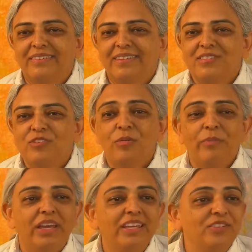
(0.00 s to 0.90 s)
Is your
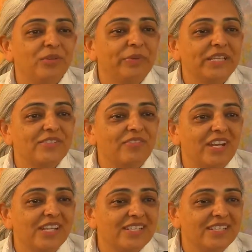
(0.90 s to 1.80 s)
mind your best
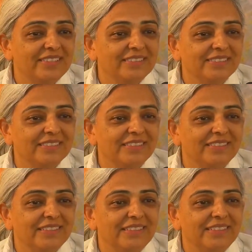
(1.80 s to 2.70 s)
friend?
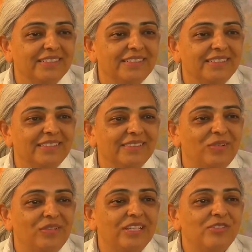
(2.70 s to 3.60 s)

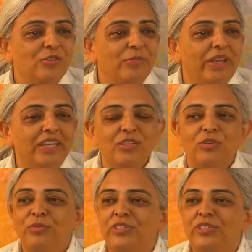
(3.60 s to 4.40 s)
Or is your mind your